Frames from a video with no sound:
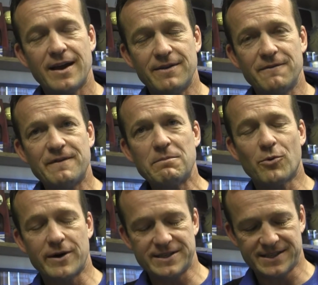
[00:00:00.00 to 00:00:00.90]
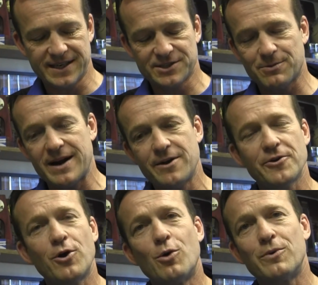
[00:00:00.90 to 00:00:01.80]
And then February 6th, right
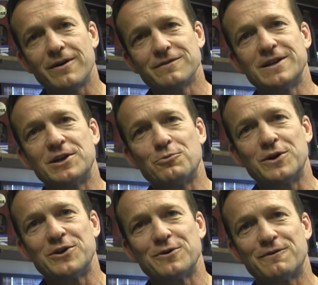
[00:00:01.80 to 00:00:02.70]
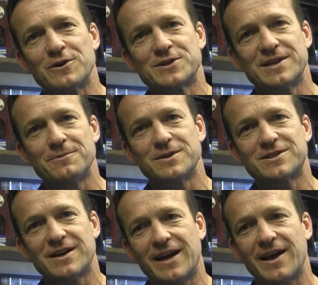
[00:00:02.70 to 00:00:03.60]
here at home, we have Lindenwood University,
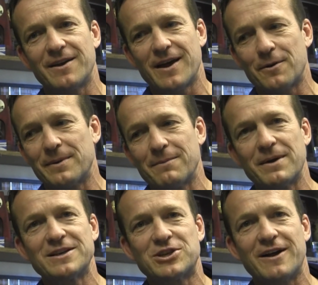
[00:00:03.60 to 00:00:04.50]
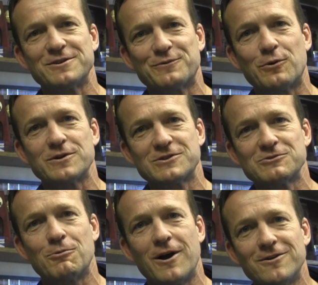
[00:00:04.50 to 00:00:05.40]
which again, that'll be a big challenge for us as